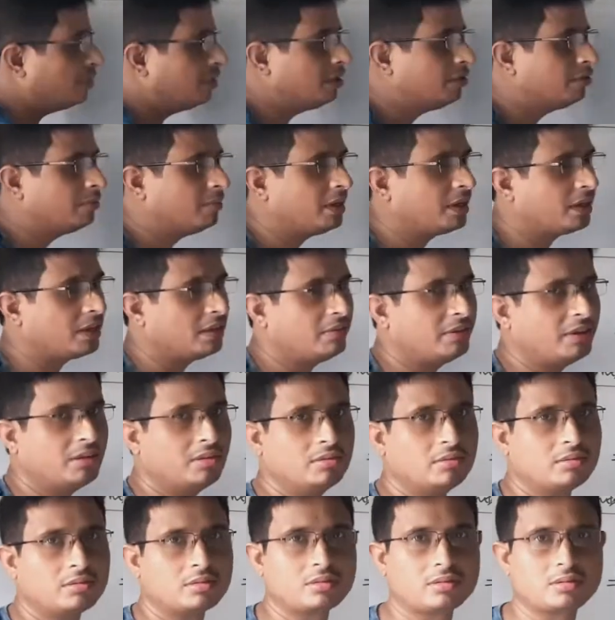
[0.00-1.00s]
numerical value.
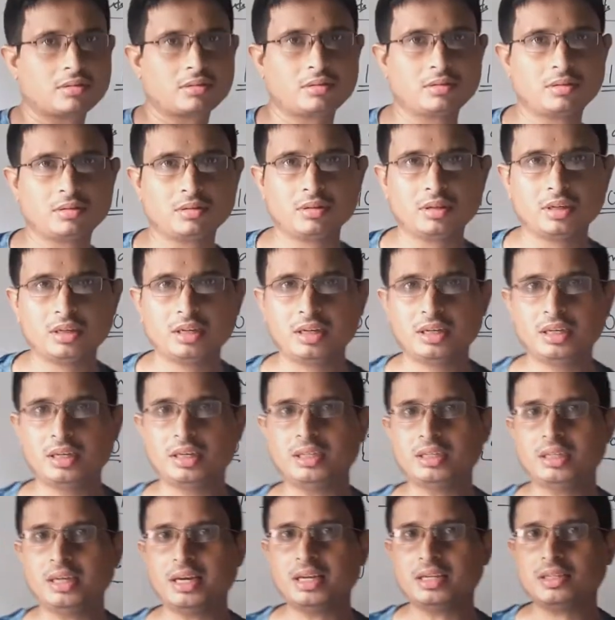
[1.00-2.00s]

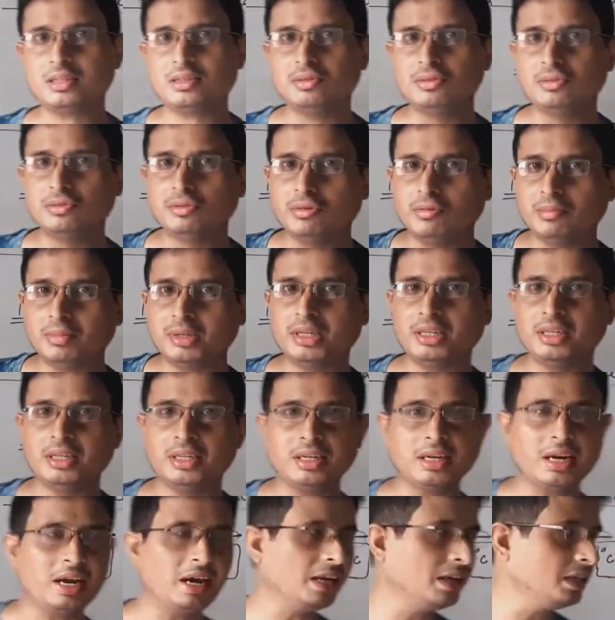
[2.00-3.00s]
It has no
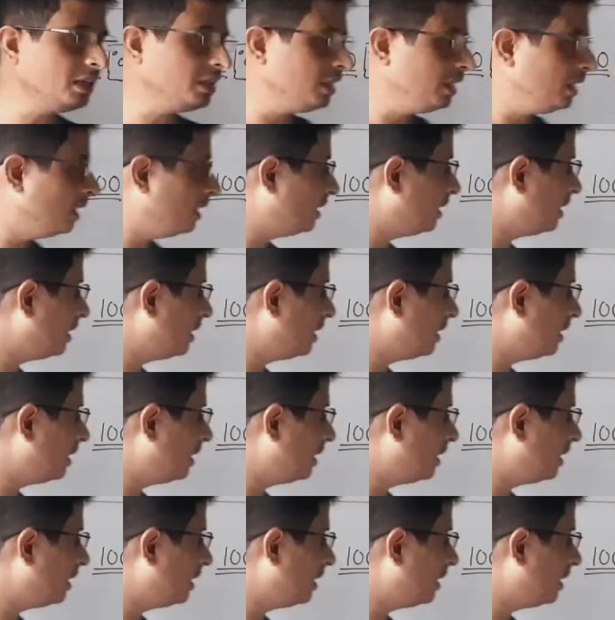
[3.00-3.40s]
meaning until